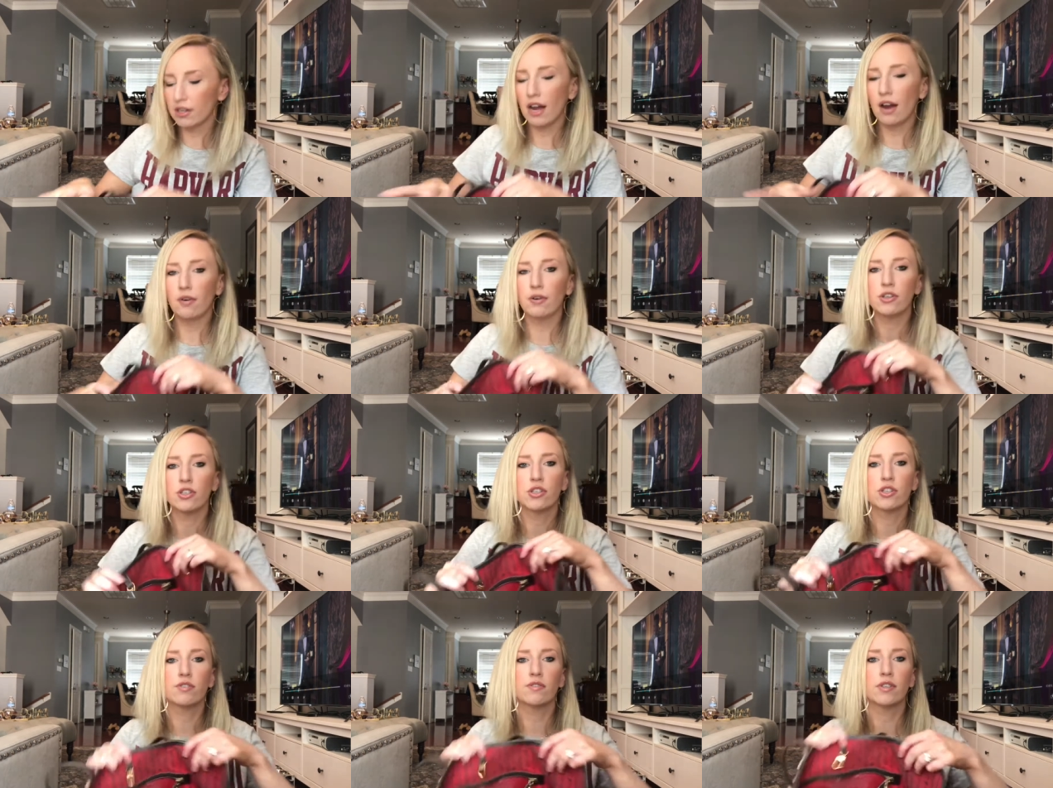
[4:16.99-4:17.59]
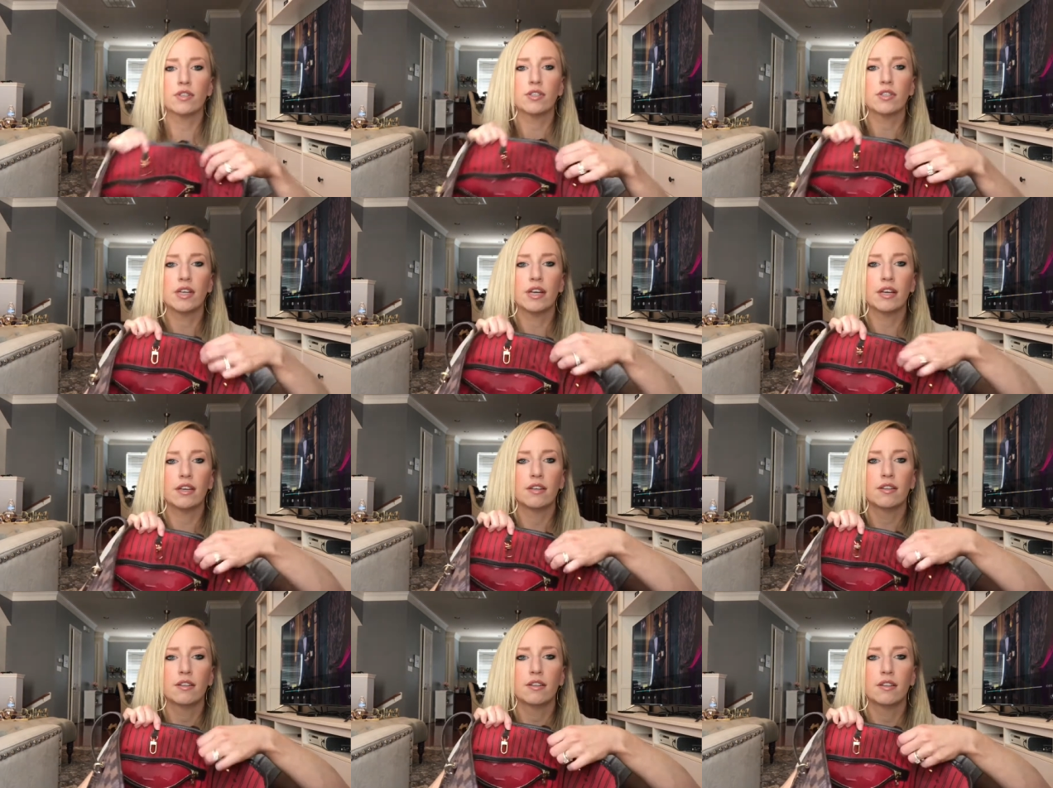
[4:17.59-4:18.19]
now it just feels
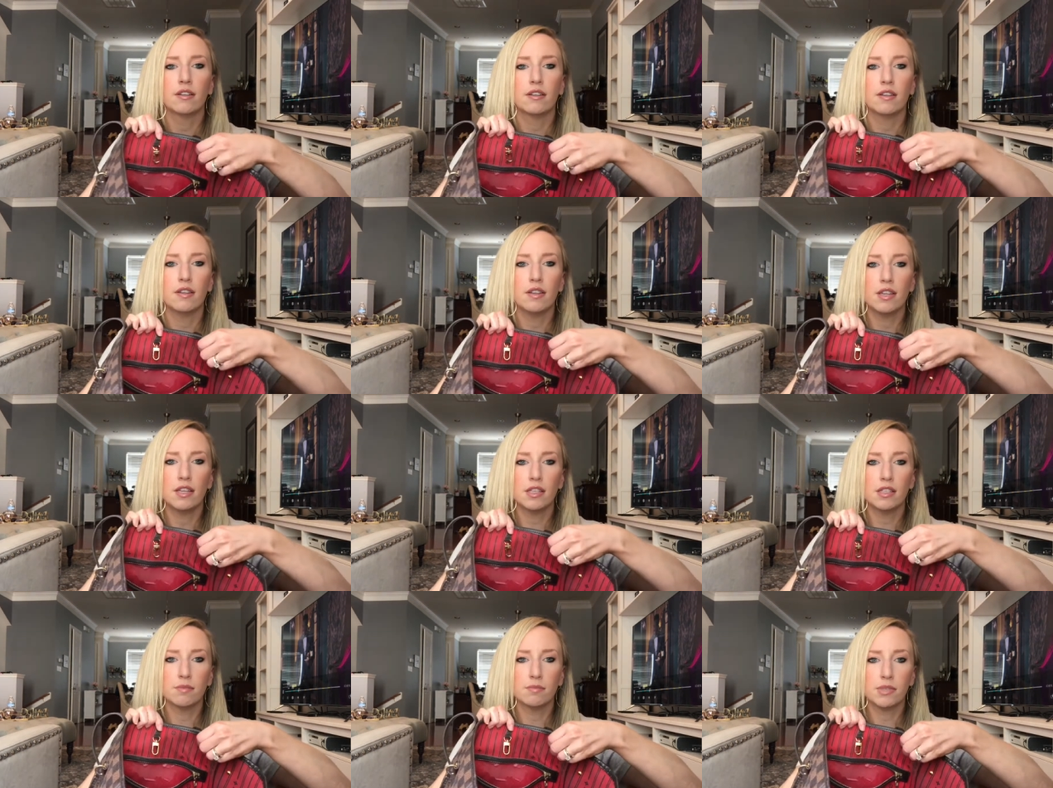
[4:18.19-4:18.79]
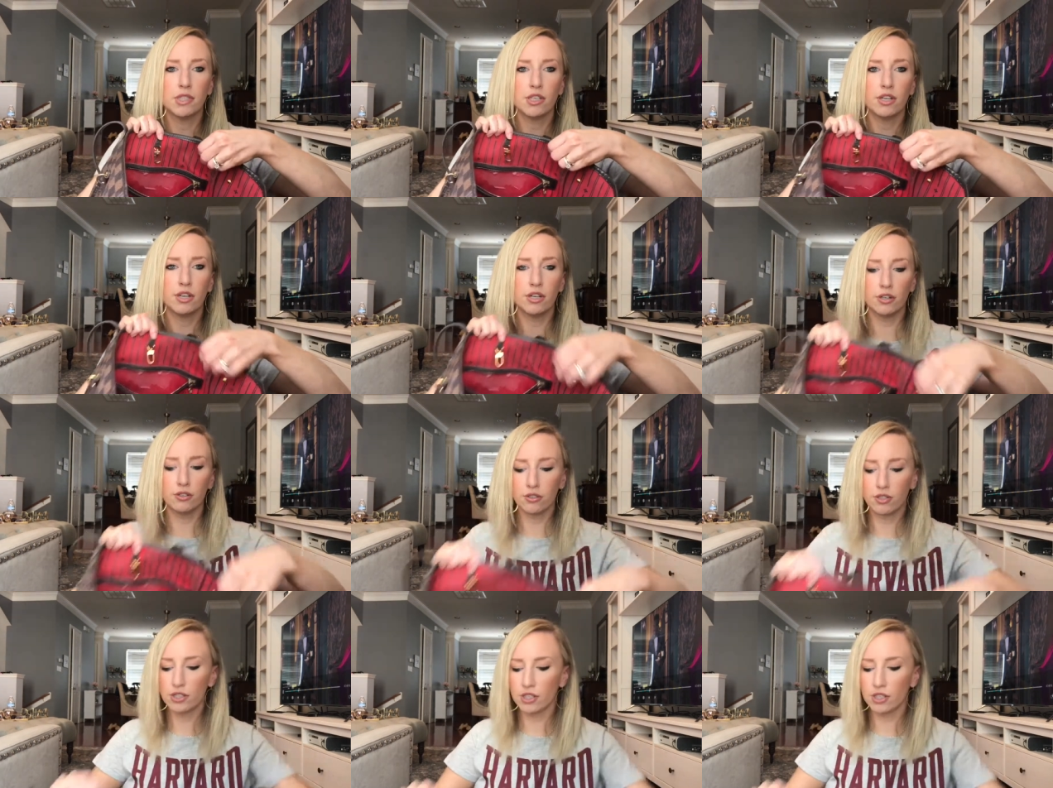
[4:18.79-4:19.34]
like this material.